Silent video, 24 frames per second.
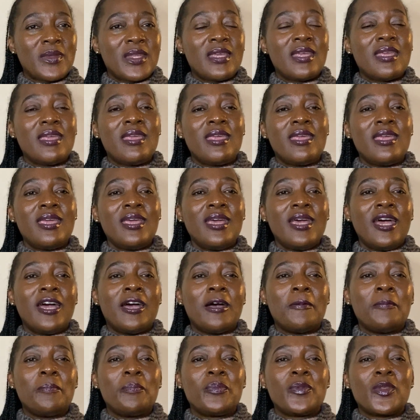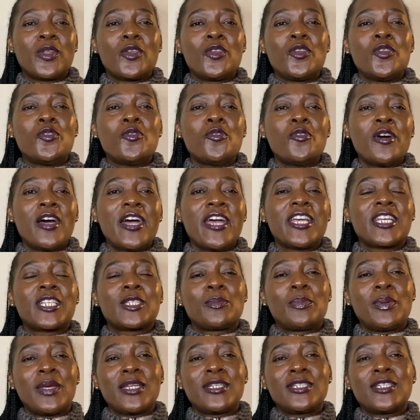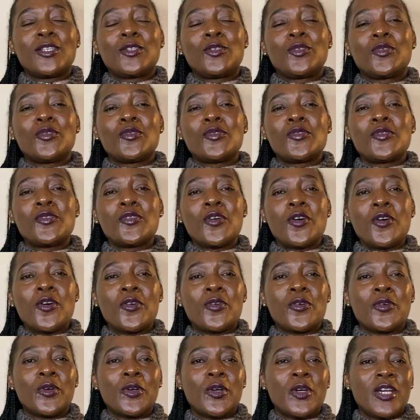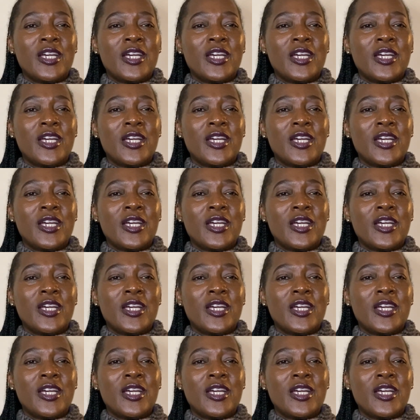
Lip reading: Here, you are expected to know